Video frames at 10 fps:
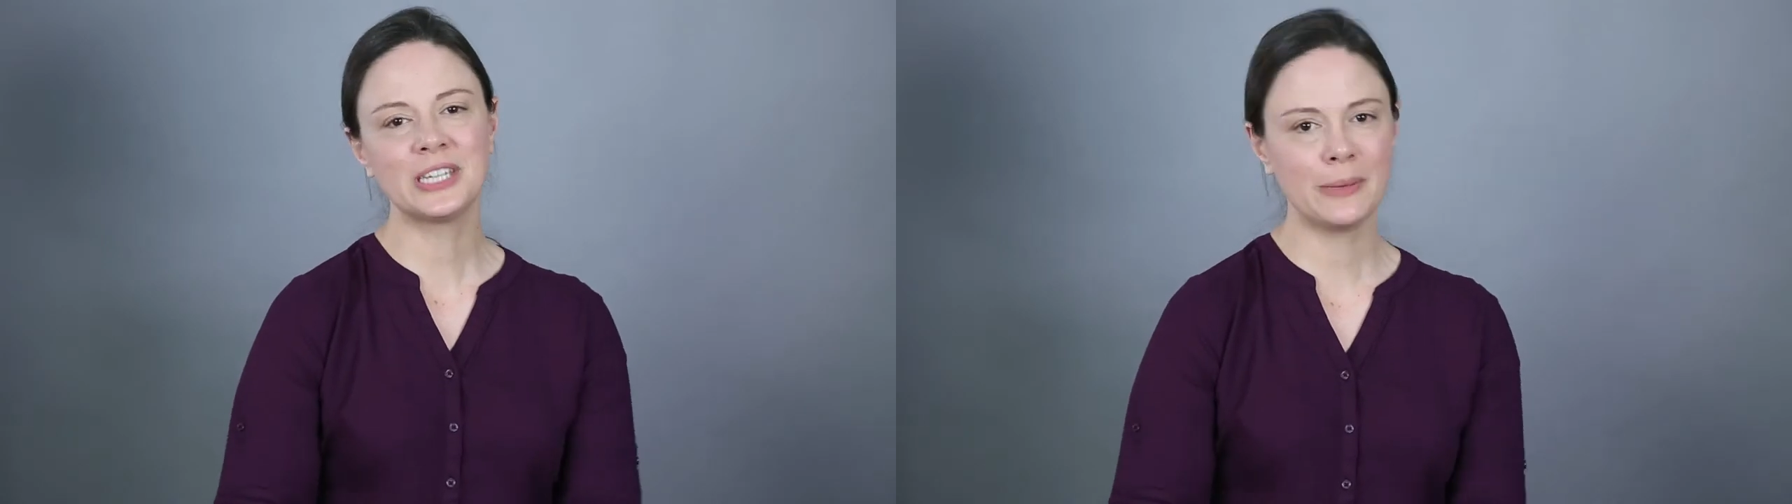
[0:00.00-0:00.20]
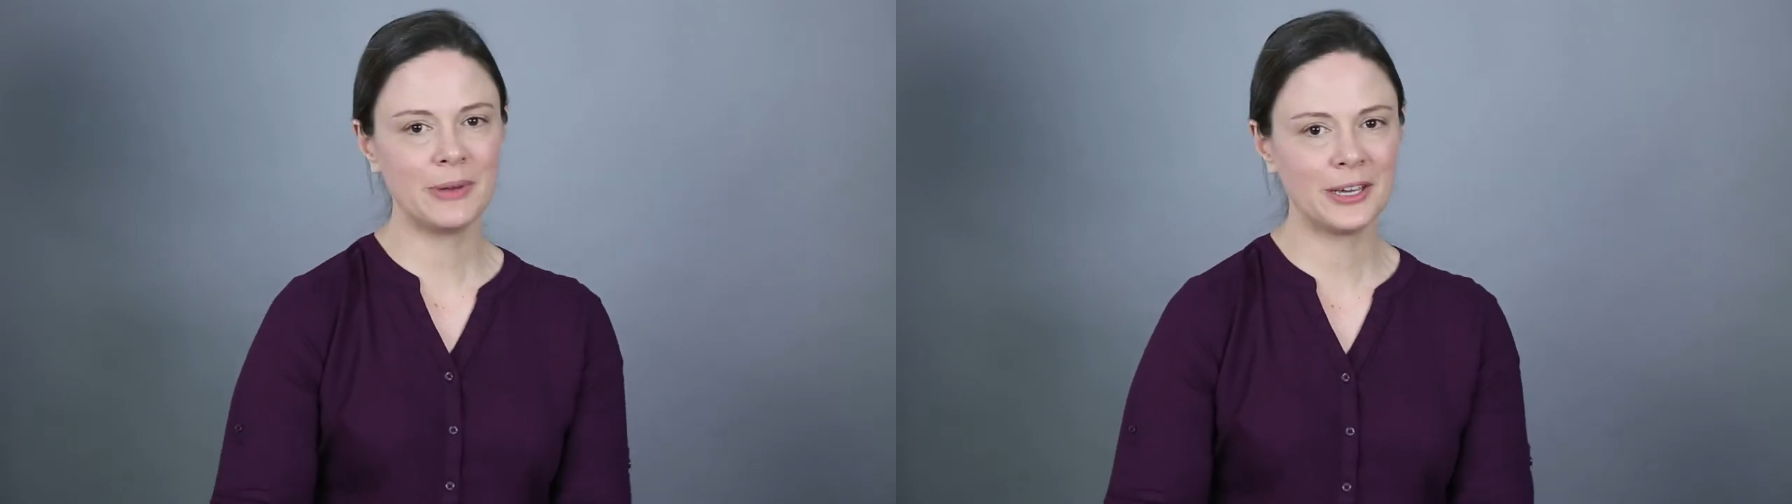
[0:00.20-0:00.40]

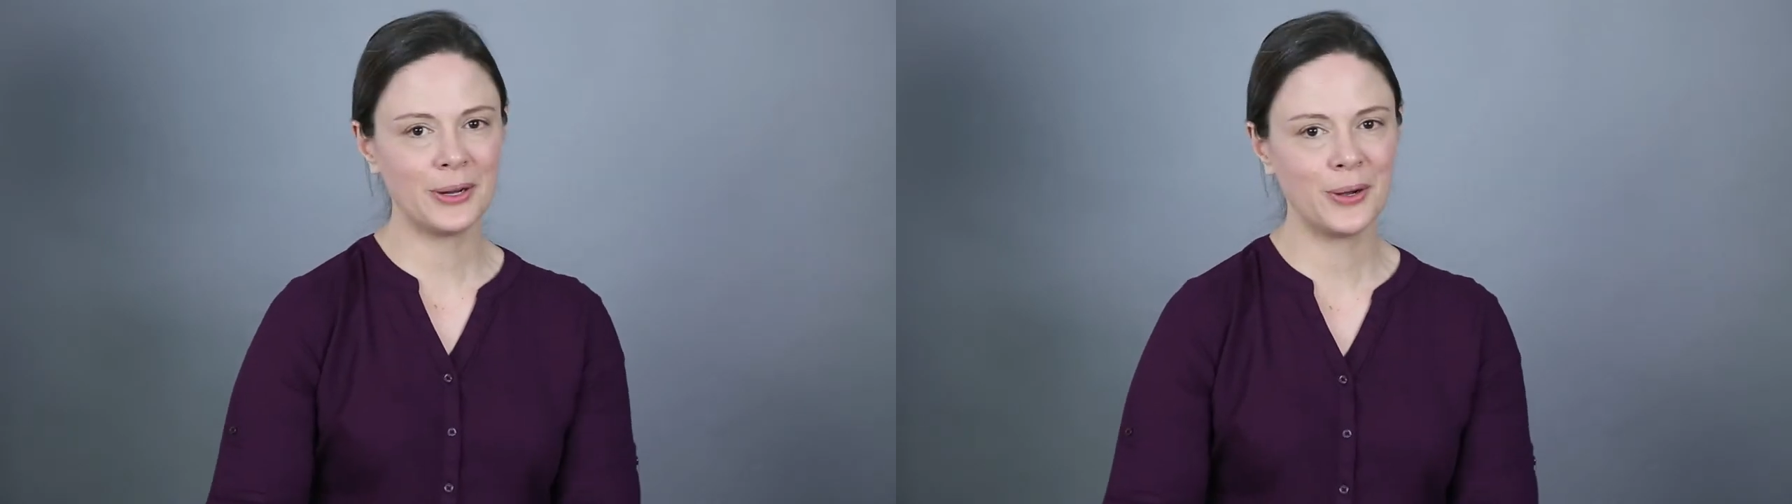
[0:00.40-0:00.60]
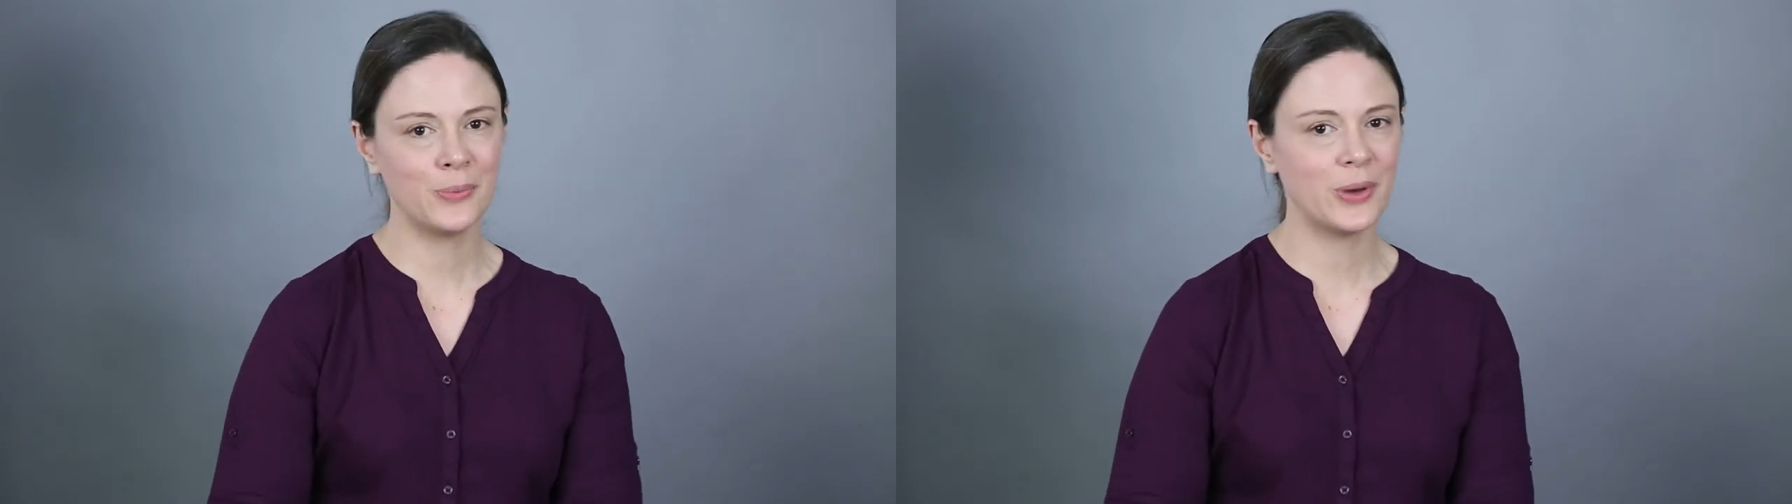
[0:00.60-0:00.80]
taping
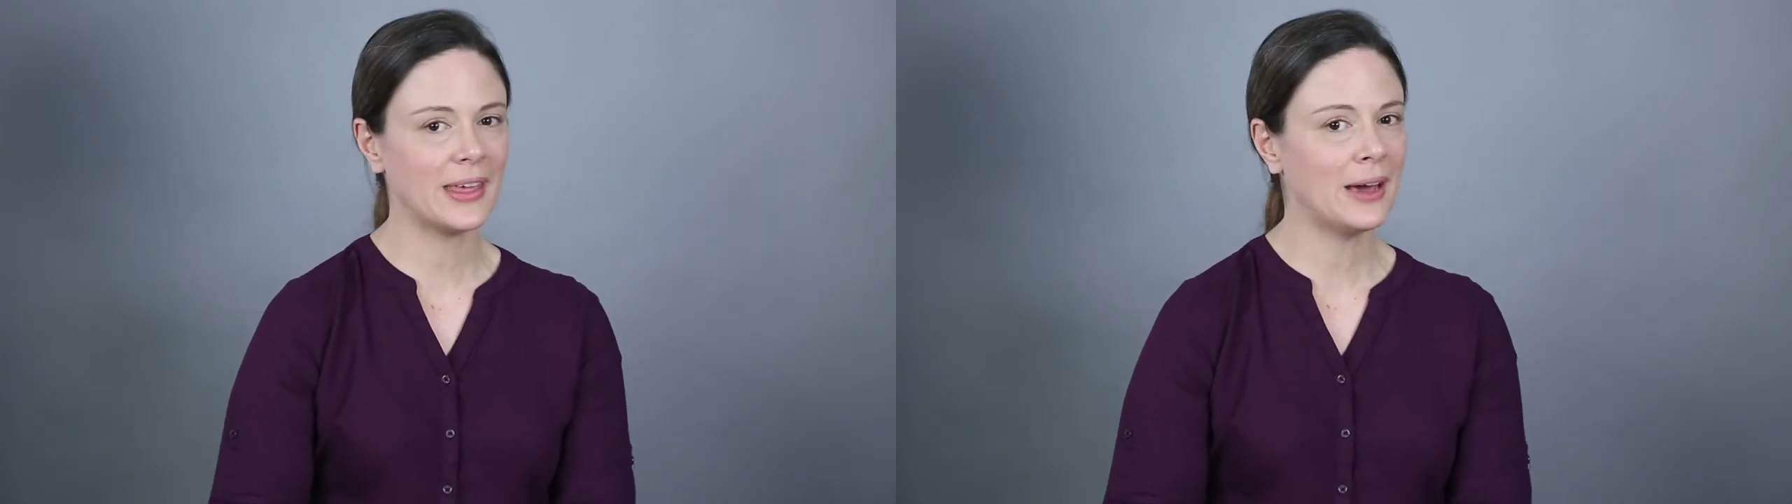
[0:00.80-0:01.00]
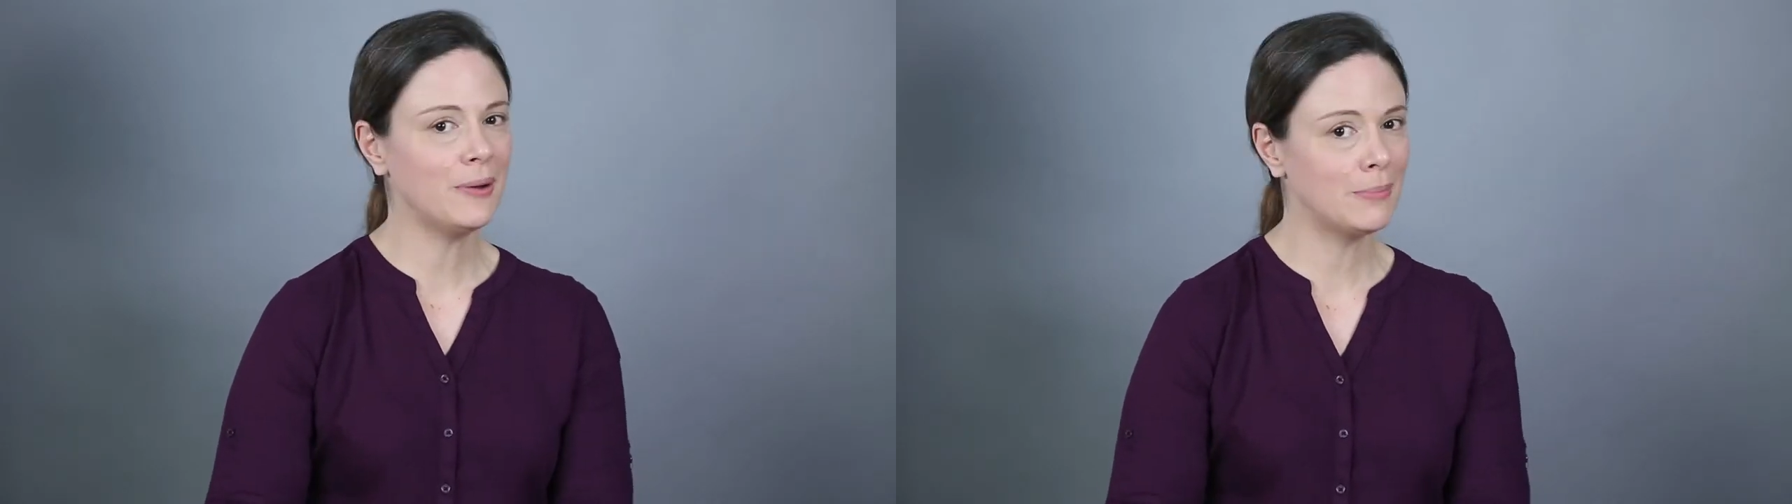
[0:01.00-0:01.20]
at home
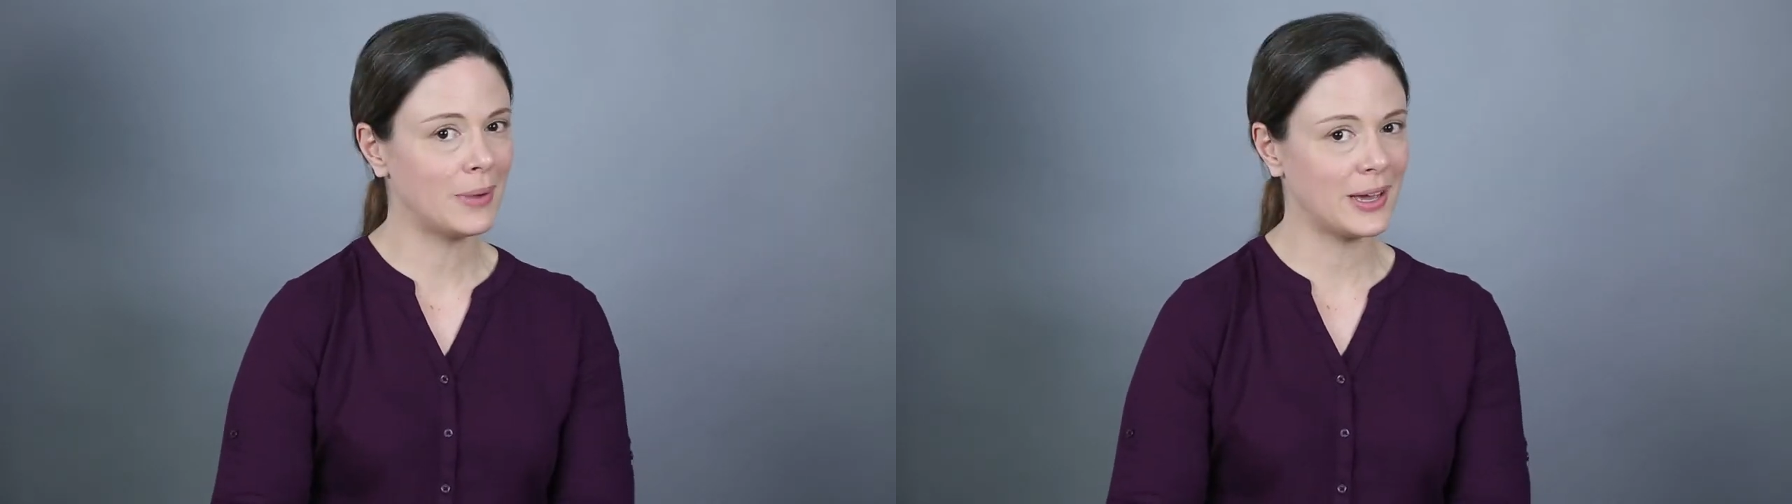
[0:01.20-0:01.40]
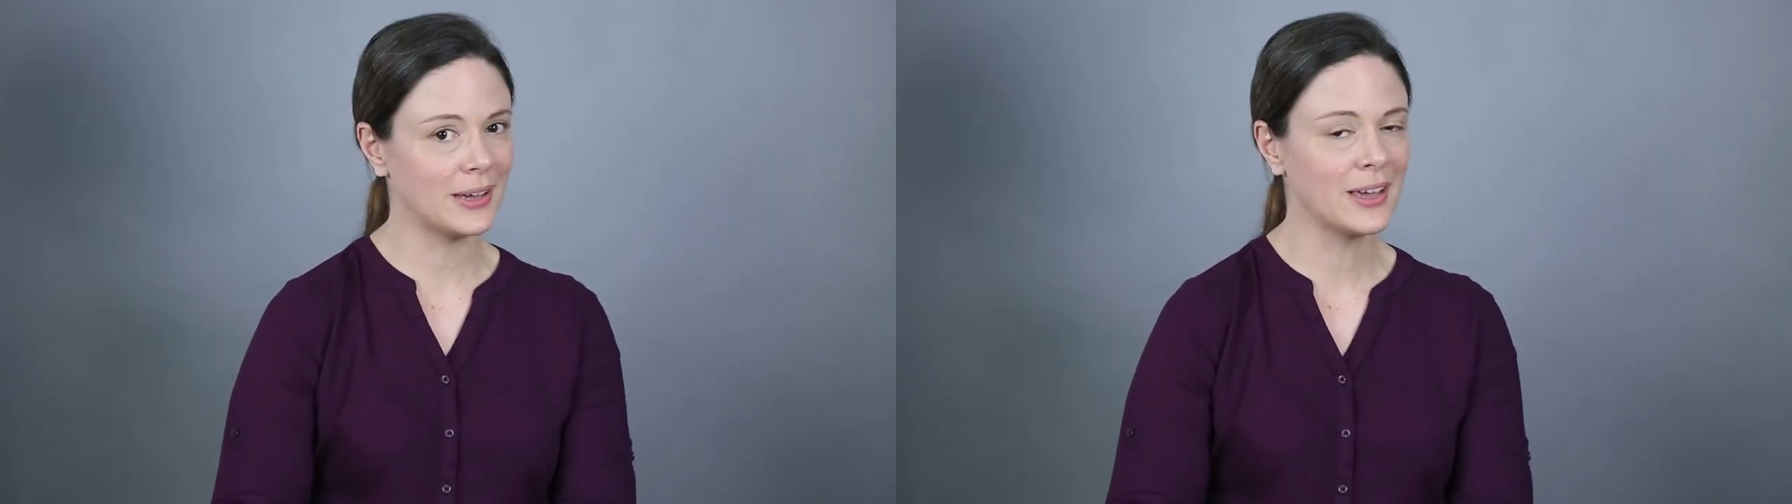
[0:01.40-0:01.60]
without a
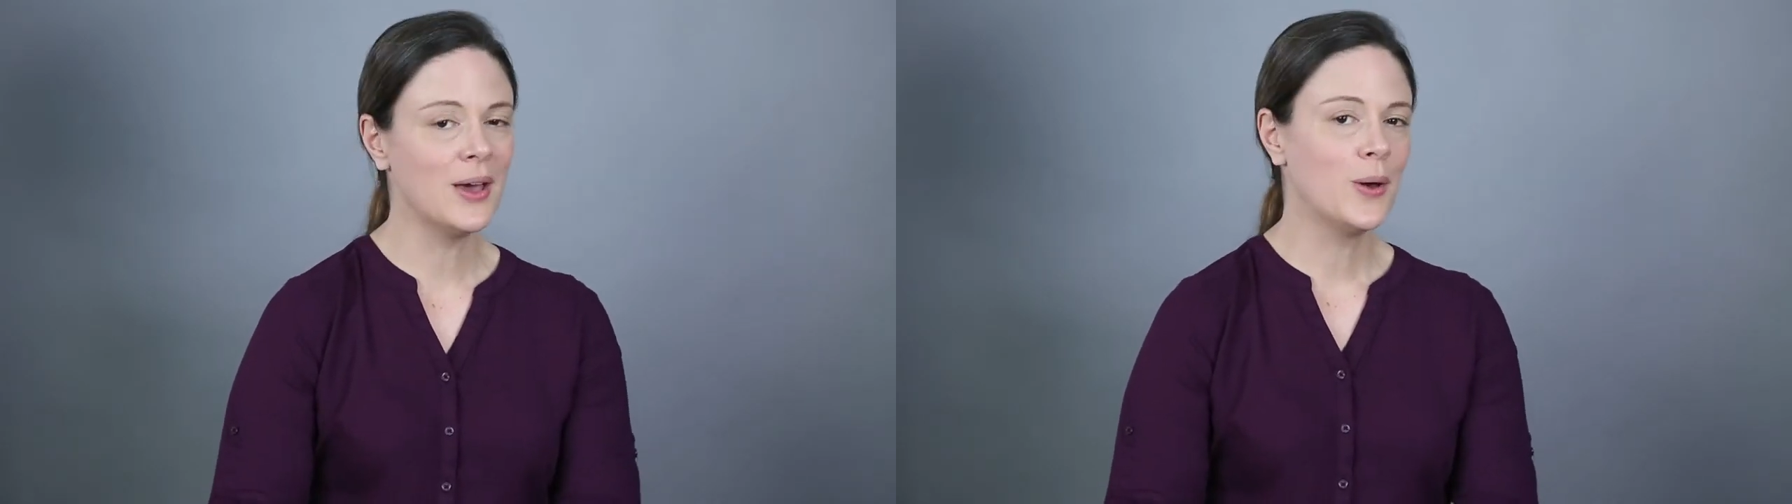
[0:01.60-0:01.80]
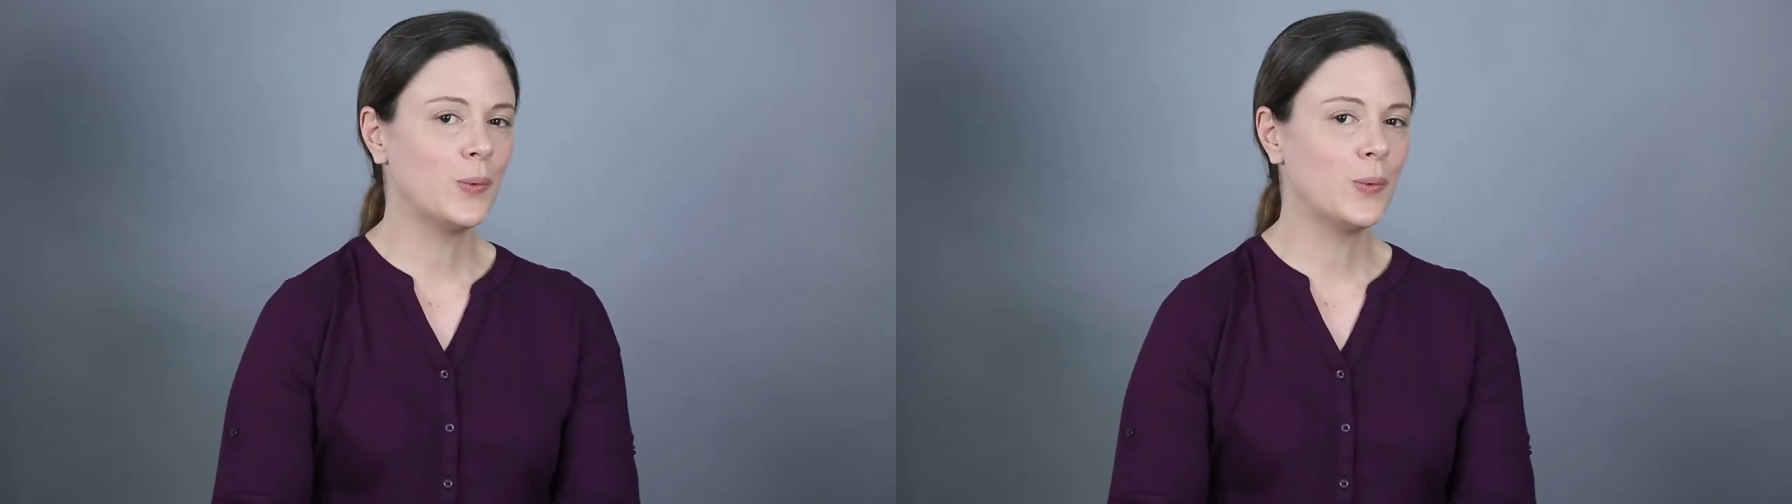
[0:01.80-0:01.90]
mic,